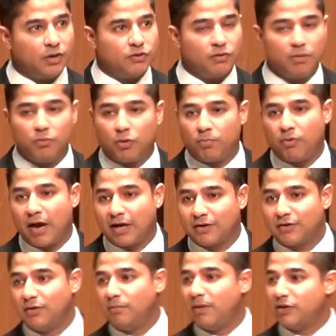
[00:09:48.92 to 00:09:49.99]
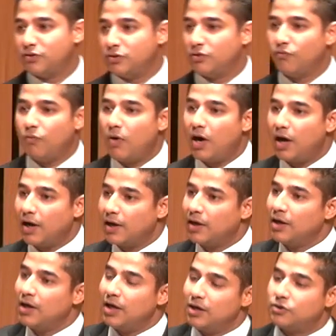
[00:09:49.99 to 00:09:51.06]
to a more practical message of why
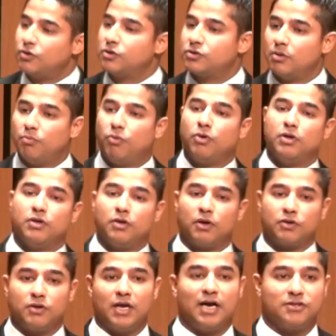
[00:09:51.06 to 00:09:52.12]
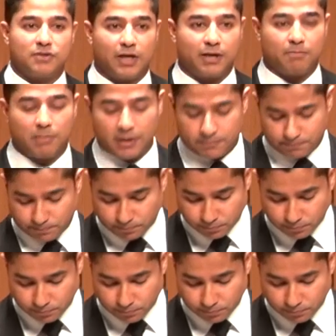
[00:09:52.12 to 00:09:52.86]
it's also important to talk to guys like me.